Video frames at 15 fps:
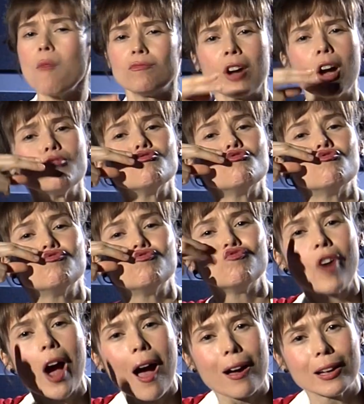Princess
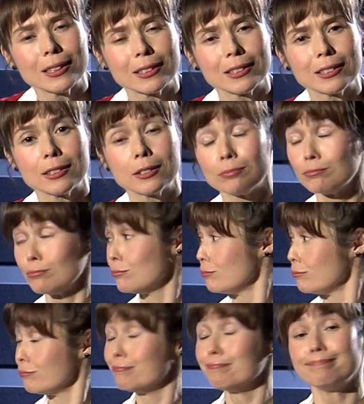Catherine of
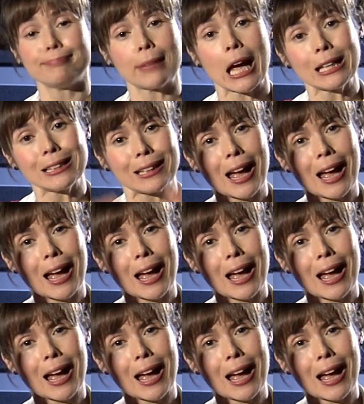France,